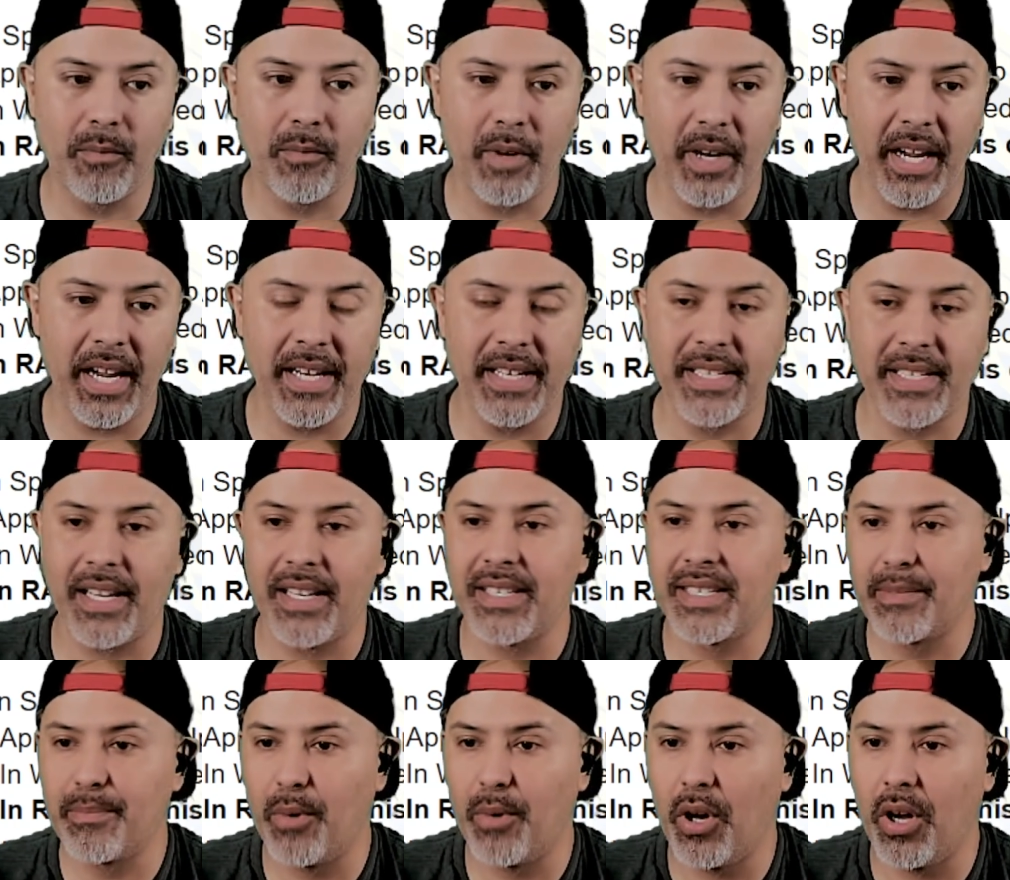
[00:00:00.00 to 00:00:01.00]
rage on
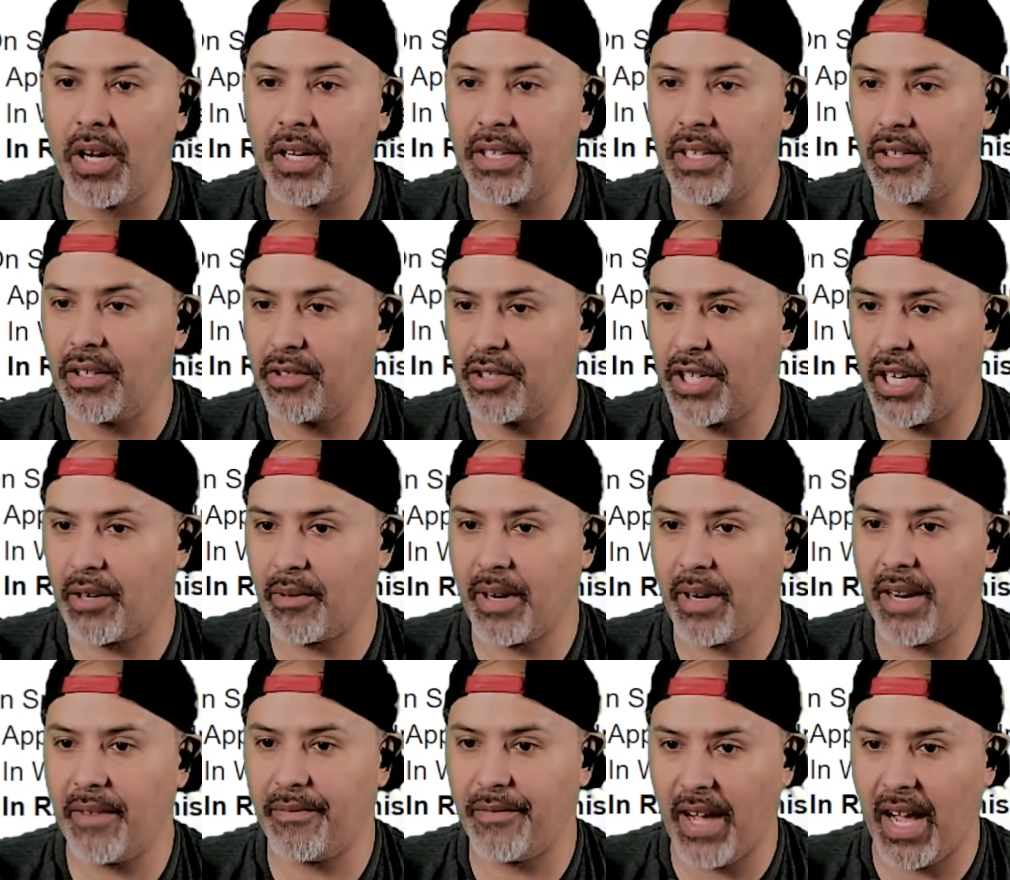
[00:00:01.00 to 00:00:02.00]
spawn, they'll
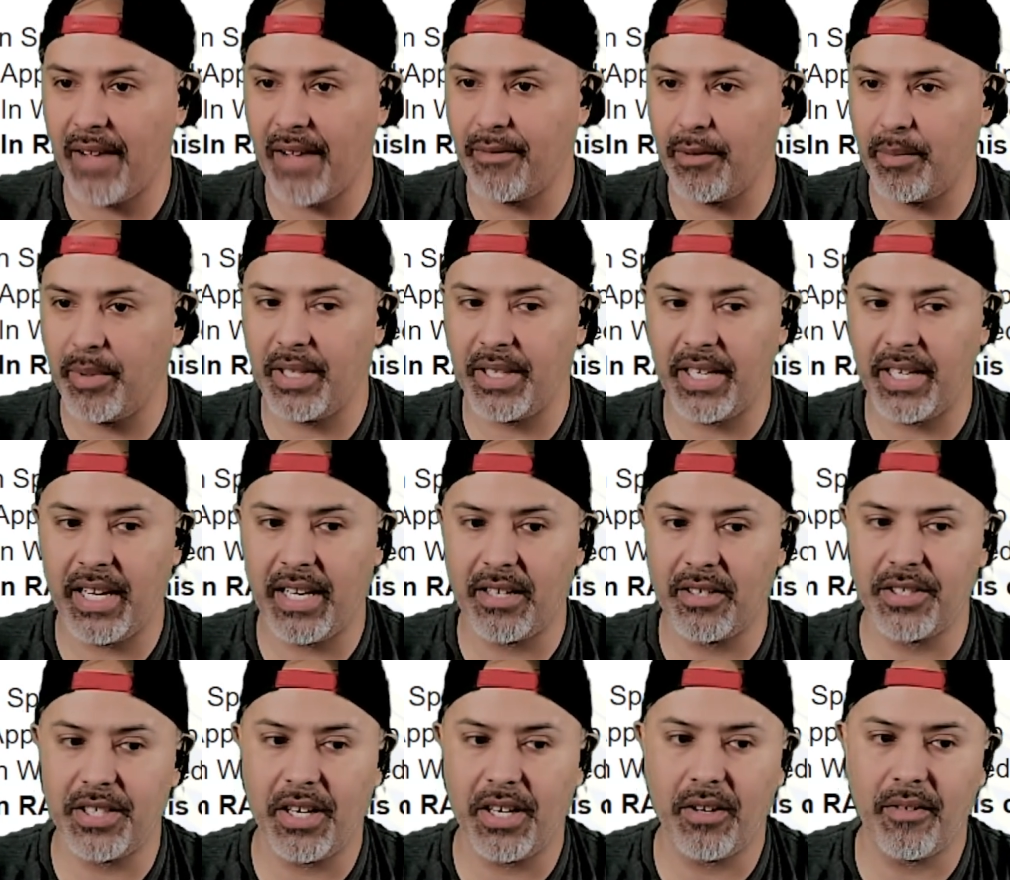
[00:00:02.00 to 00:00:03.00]
generate 5 ability
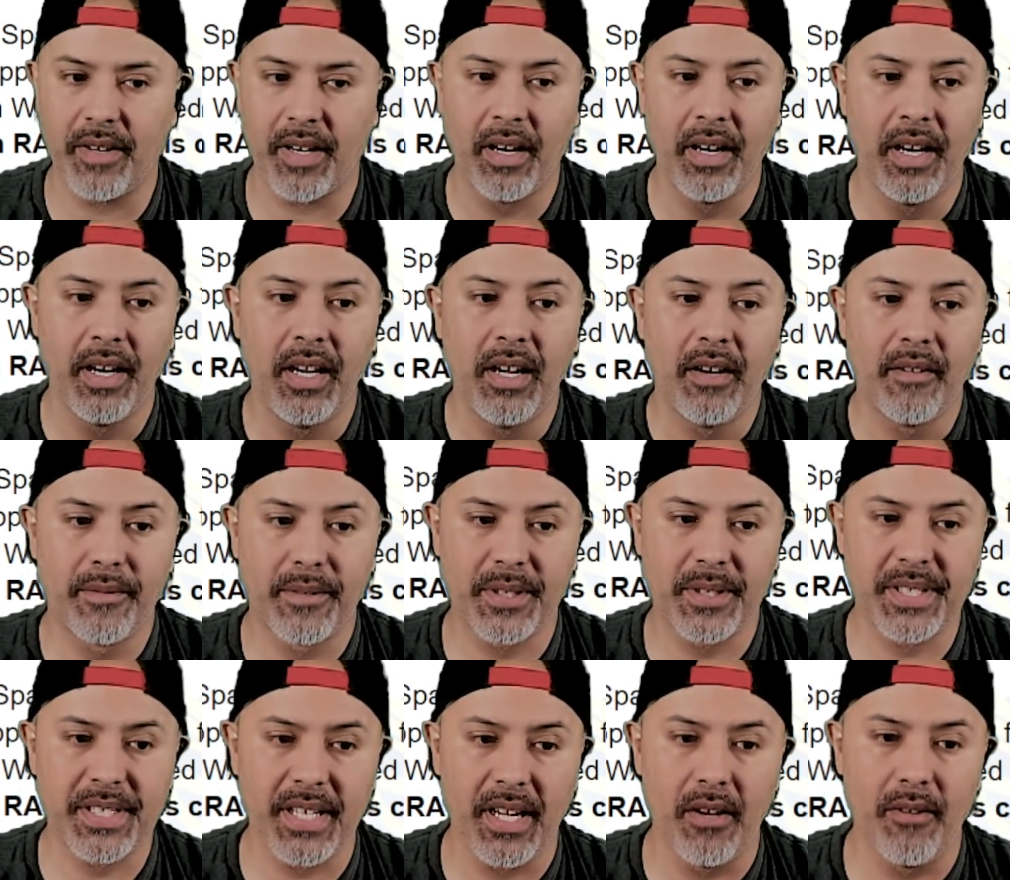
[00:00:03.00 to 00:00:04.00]
energy over there for
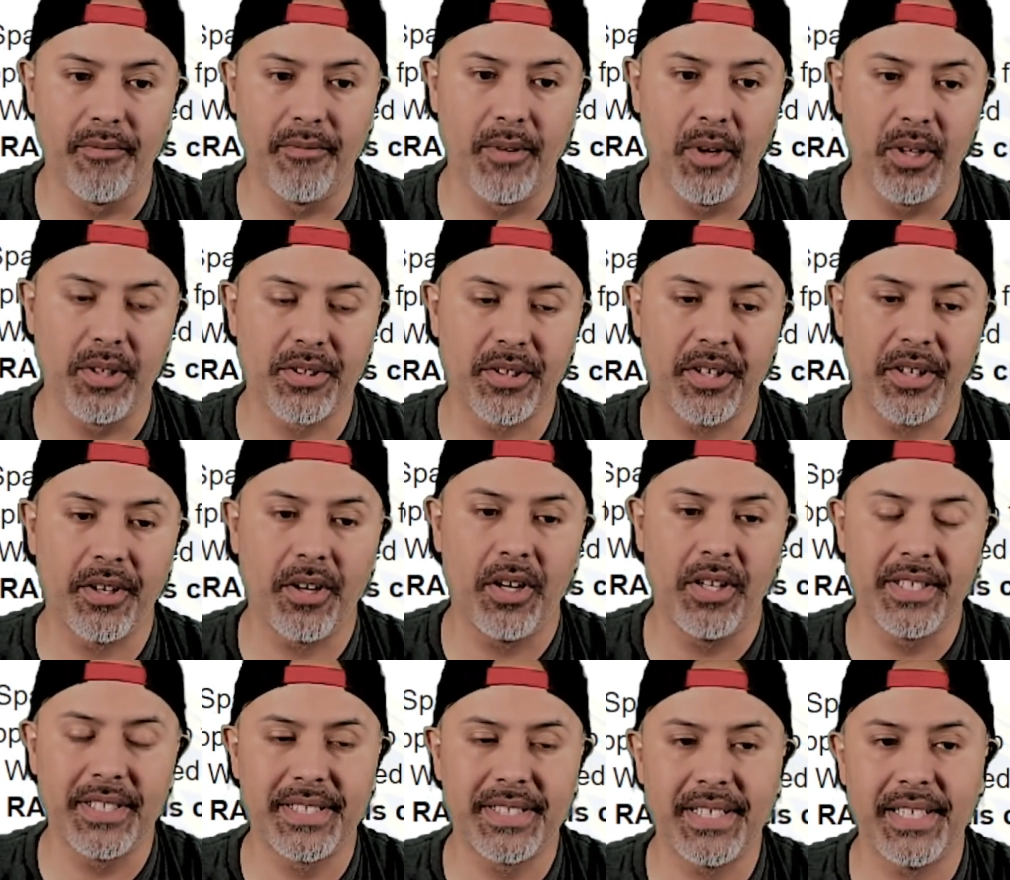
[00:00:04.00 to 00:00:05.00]
Self, Vulture, and
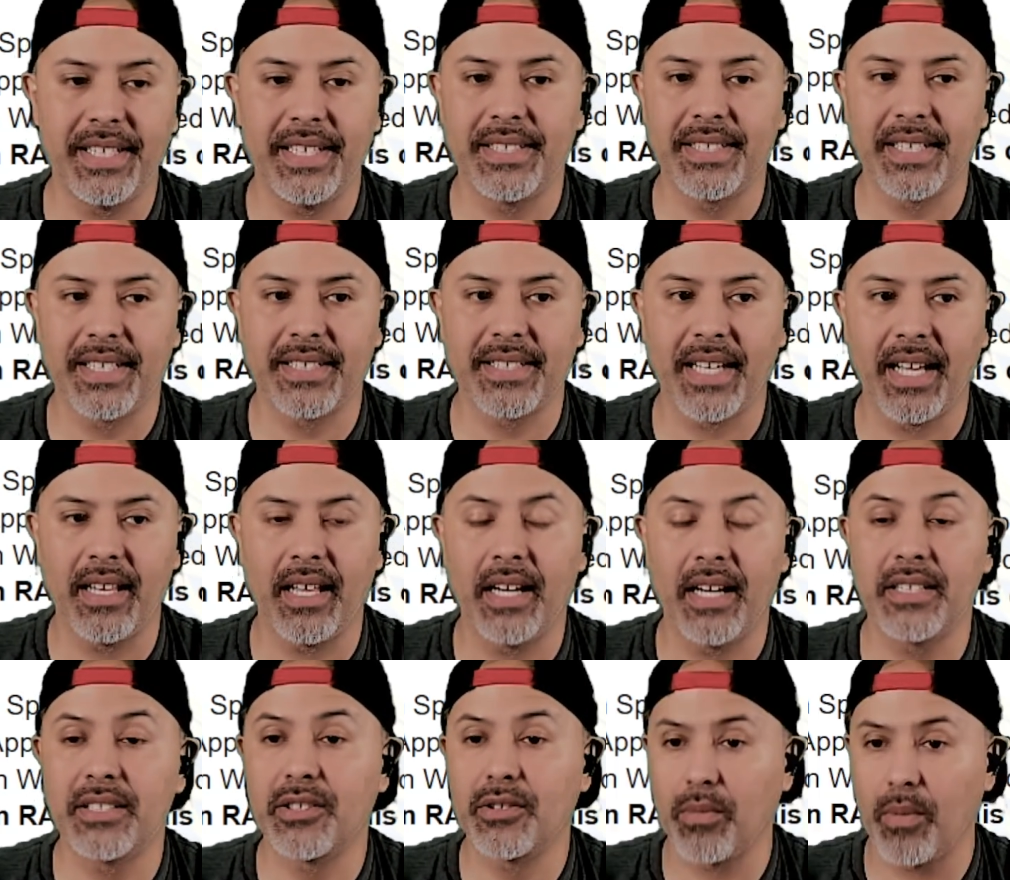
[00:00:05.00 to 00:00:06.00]
all Insidious 6
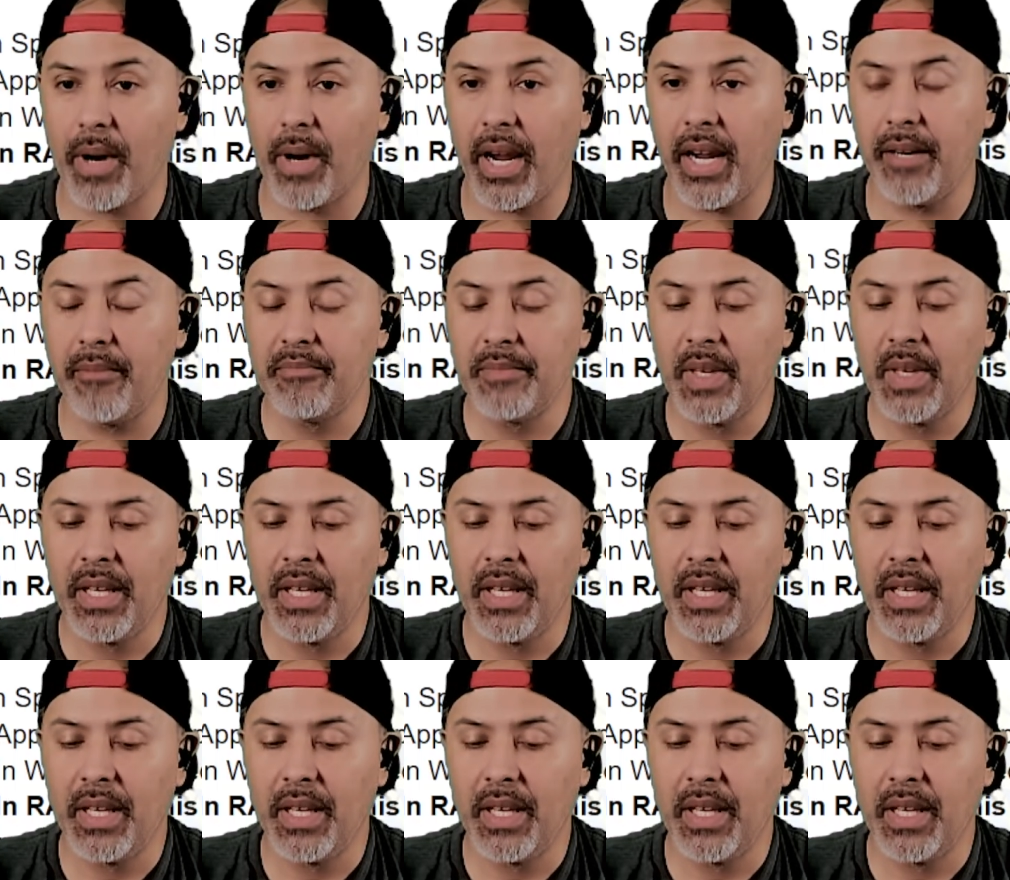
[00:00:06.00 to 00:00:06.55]
allies. Great.